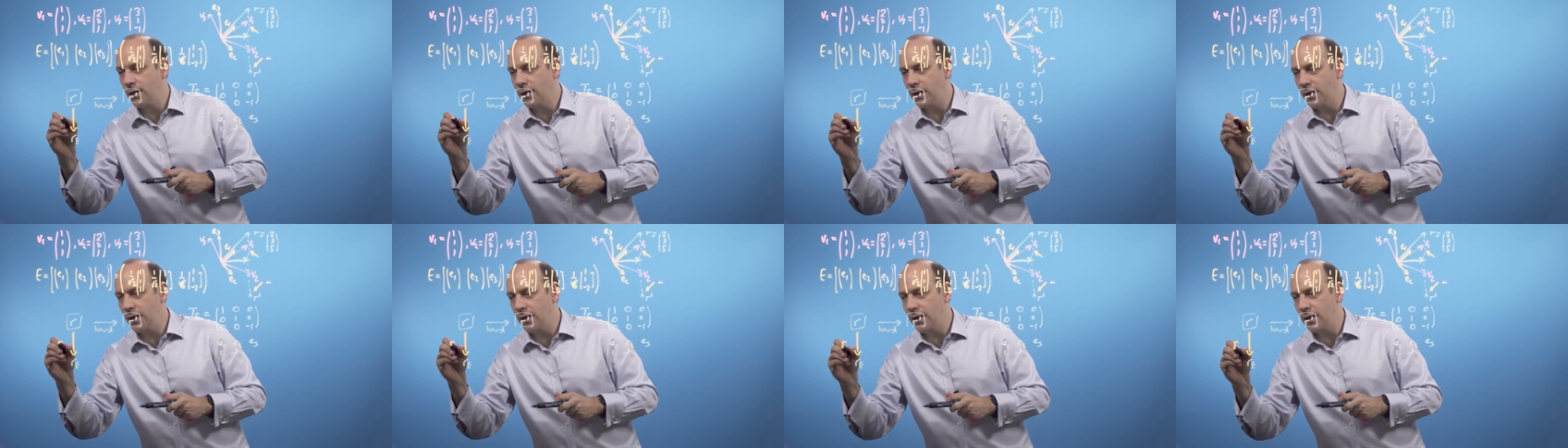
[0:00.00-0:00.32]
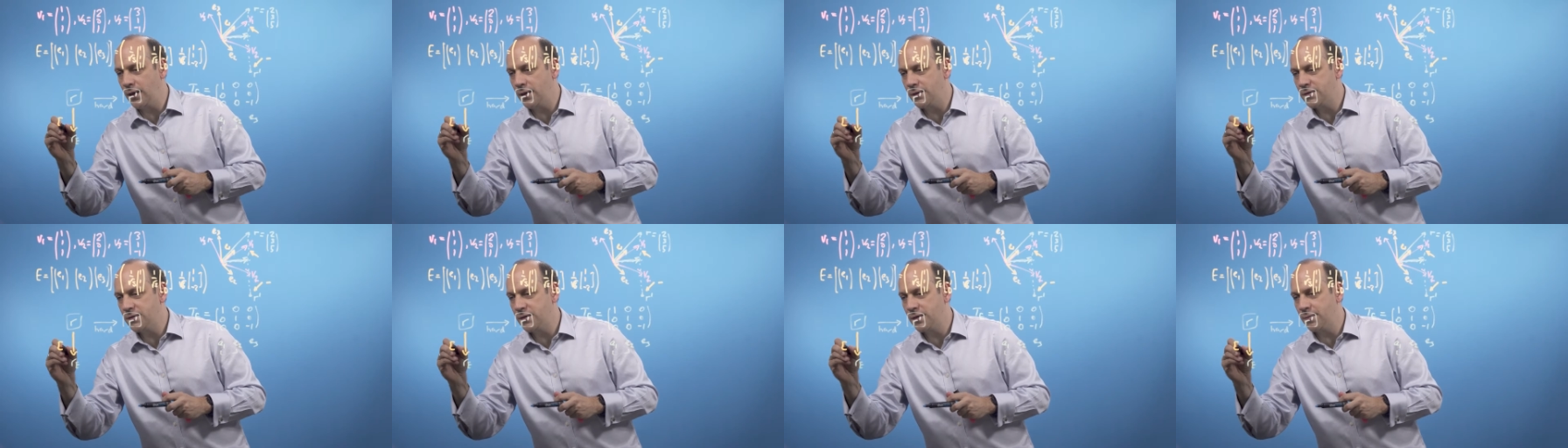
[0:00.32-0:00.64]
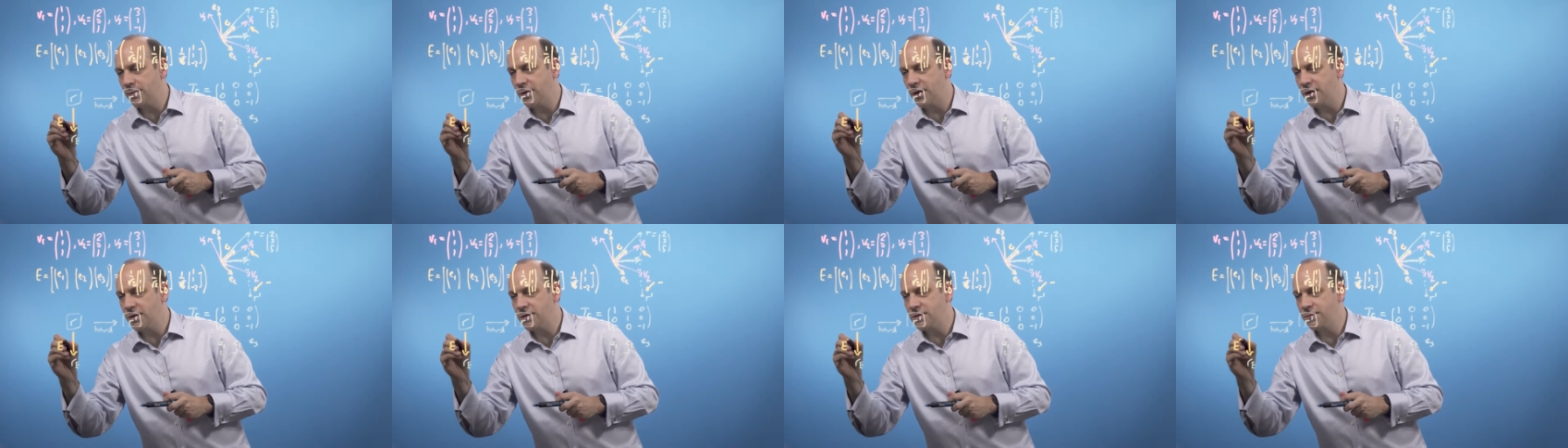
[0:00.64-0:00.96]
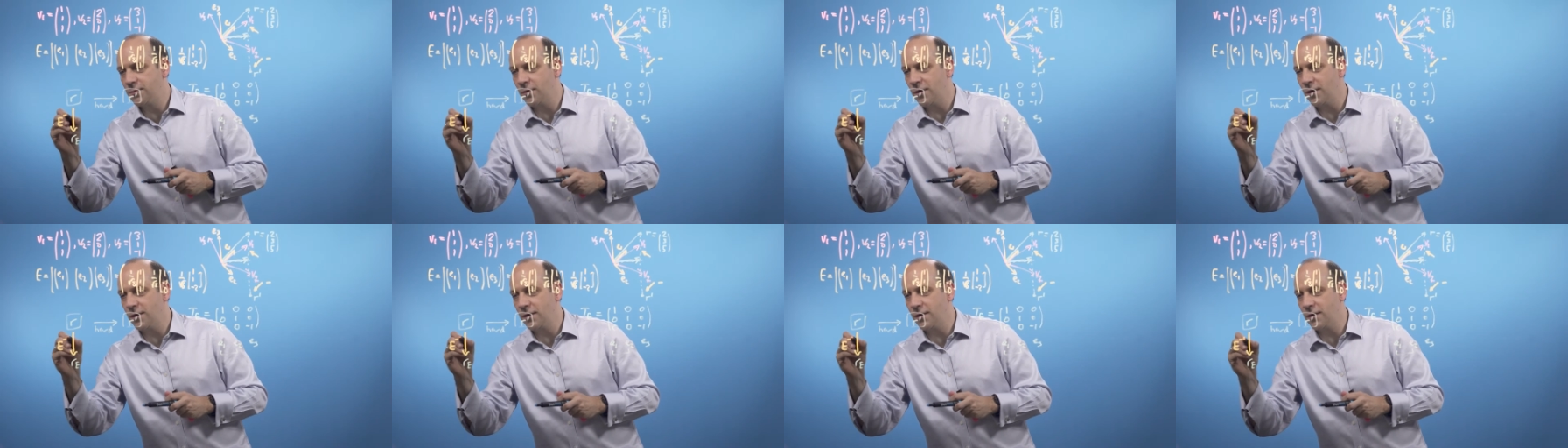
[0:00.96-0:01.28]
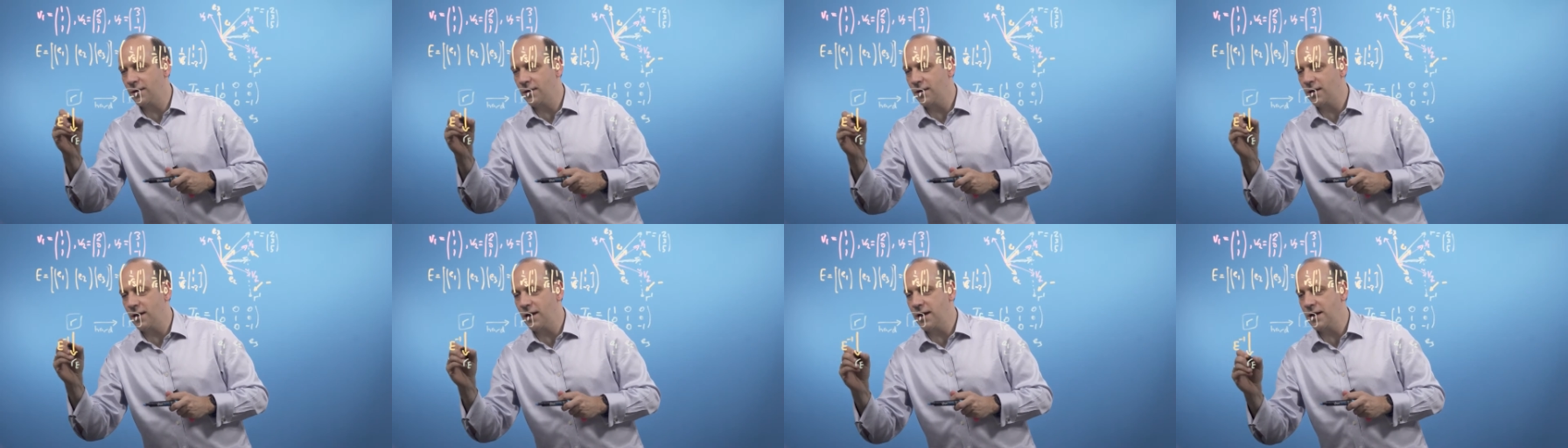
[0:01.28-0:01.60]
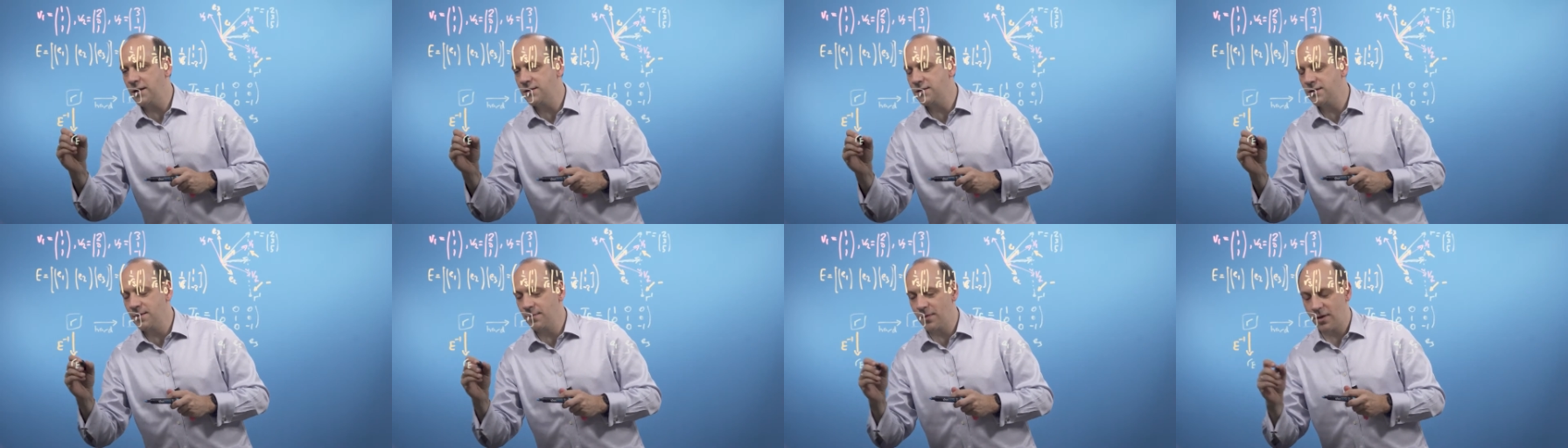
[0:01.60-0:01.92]
e to the minus 1.
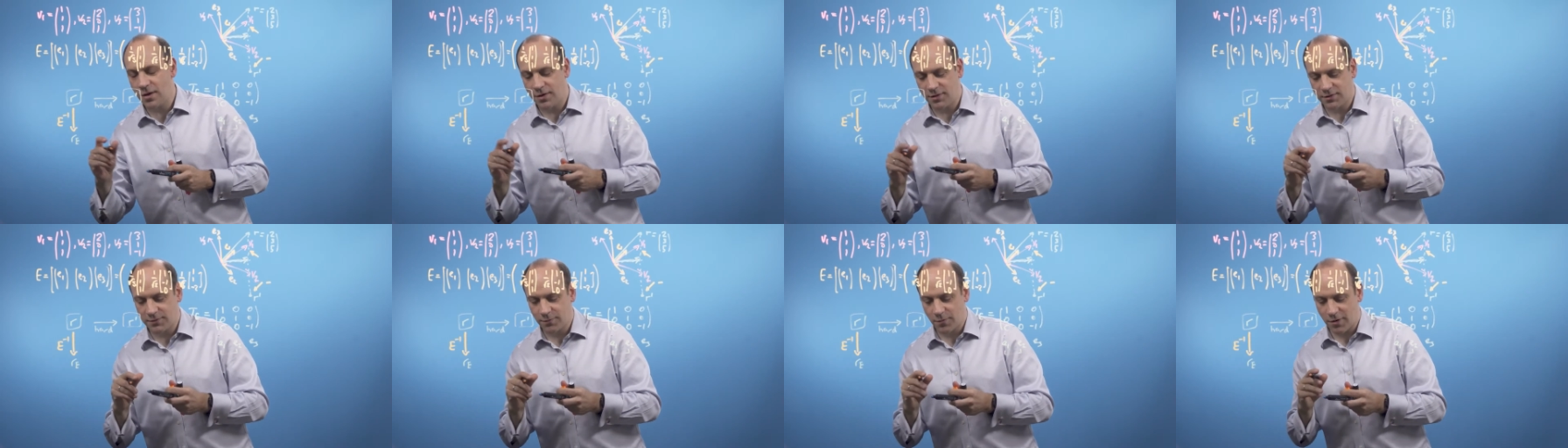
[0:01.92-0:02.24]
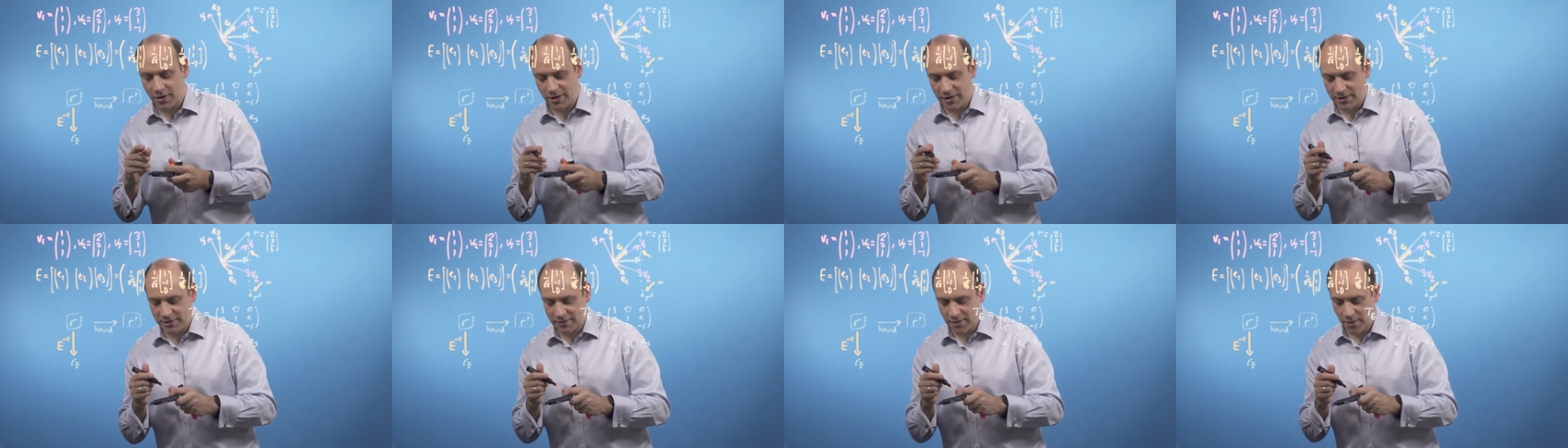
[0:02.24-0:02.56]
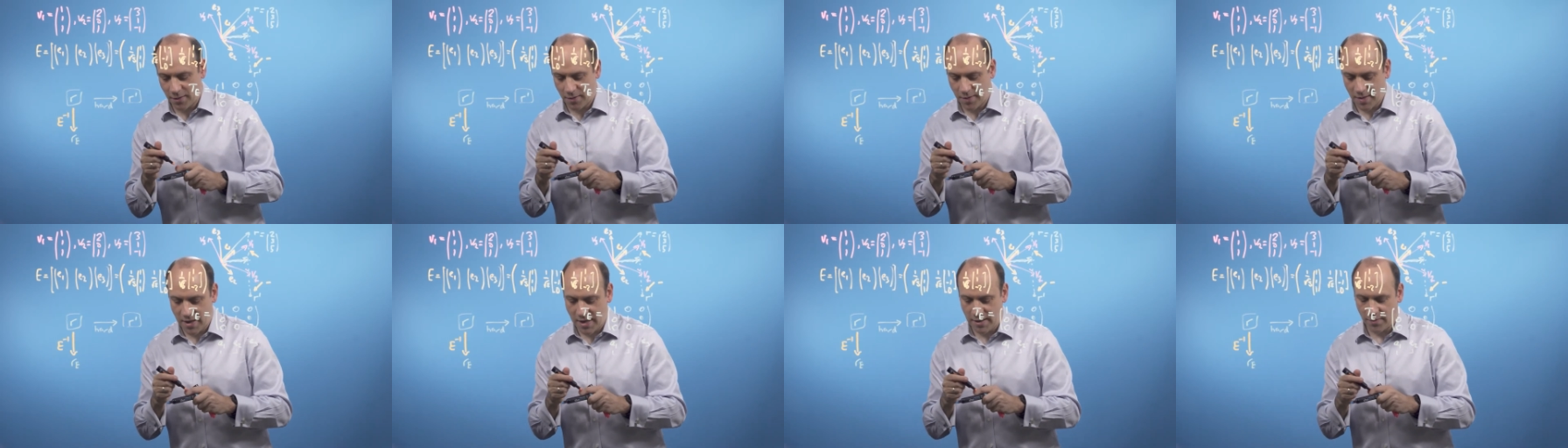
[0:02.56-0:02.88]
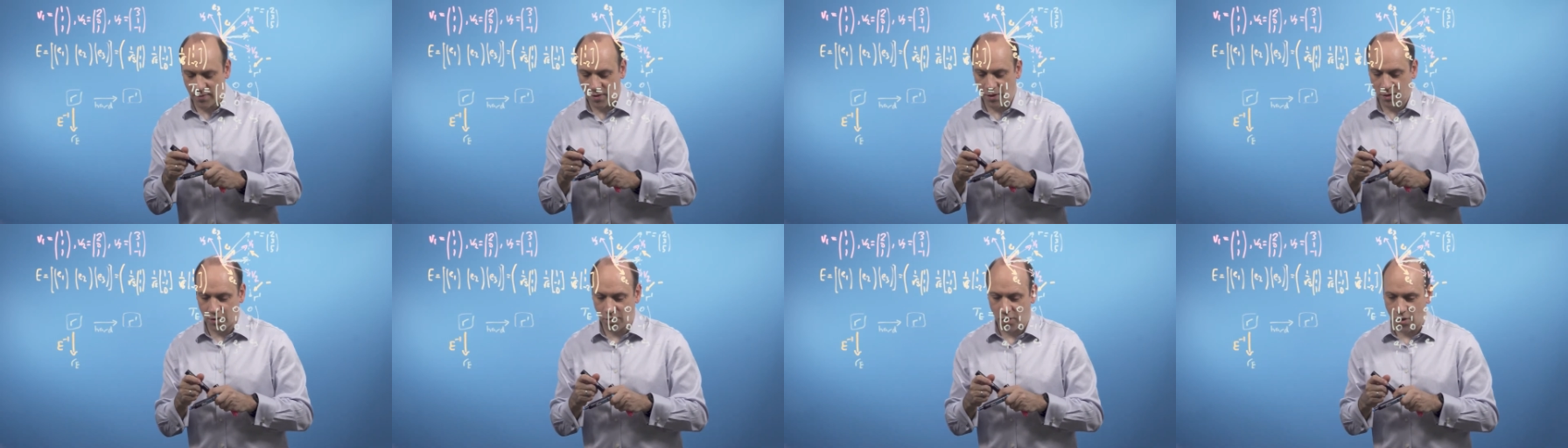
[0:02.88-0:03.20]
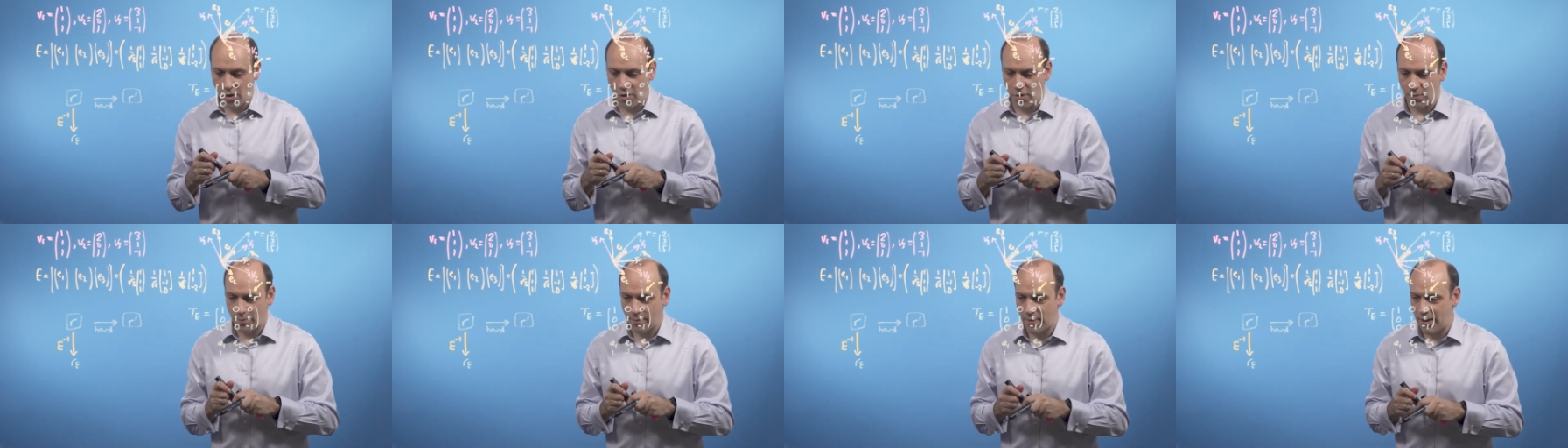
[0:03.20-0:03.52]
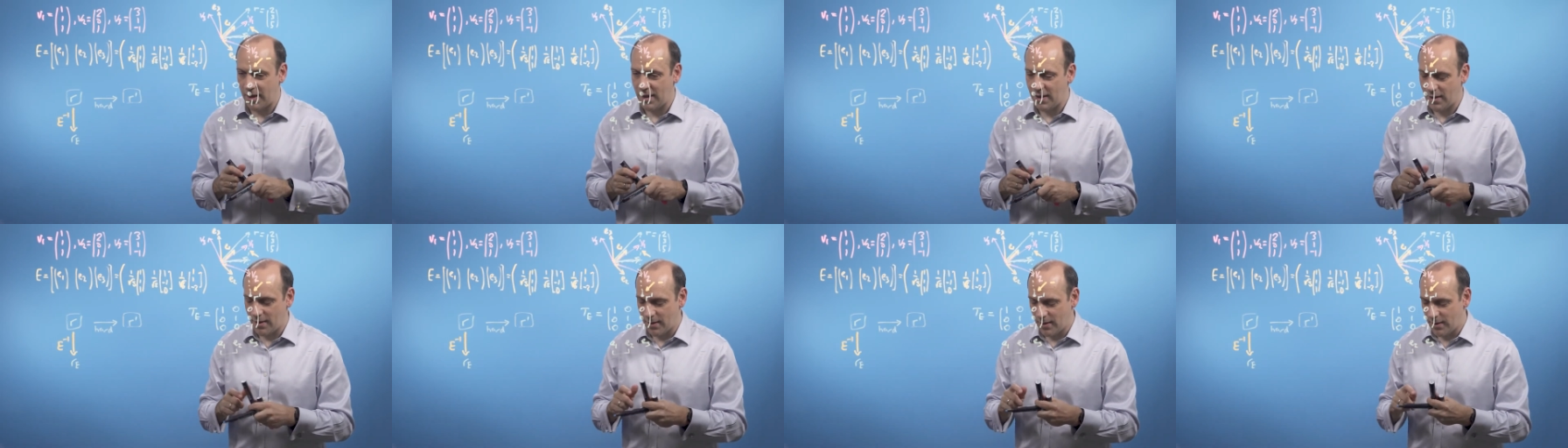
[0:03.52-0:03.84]
E to the minus 1 is the thing that got
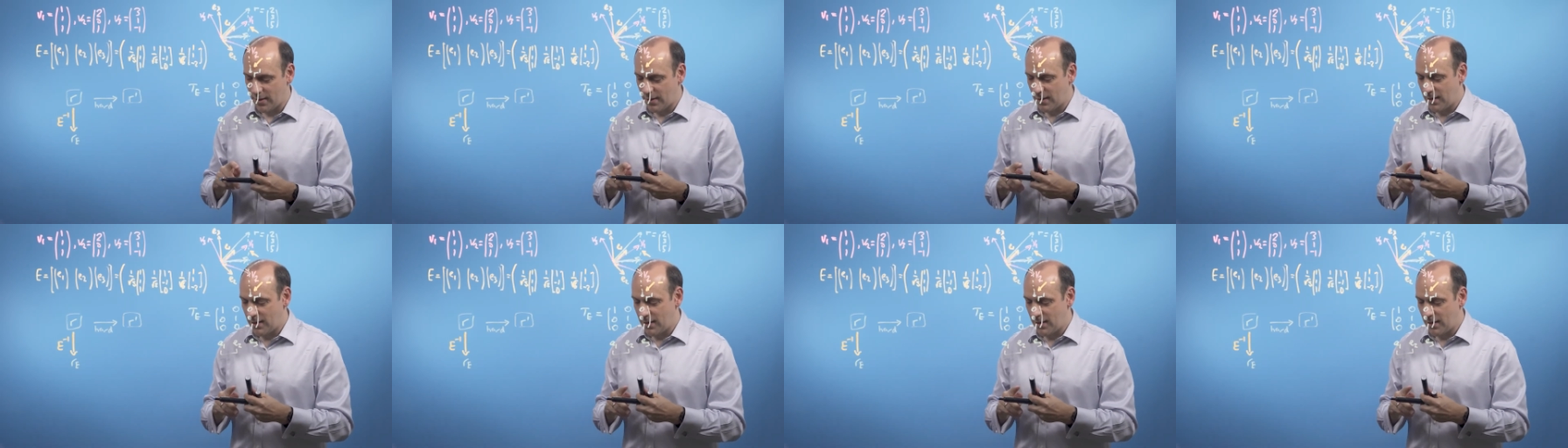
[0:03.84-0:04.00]
me